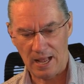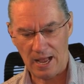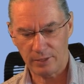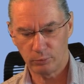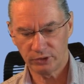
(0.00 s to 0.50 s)

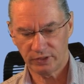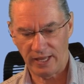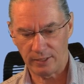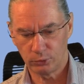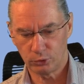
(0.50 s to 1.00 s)
I want
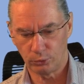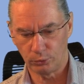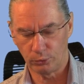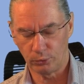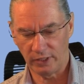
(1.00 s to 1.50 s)
now
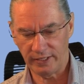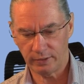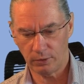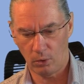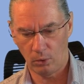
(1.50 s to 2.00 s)
to
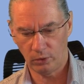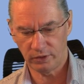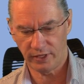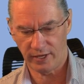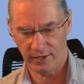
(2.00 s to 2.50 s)
link all
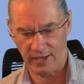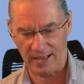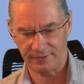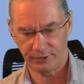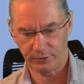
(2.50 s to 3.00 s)
the
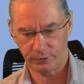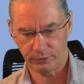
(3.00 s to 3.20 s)
other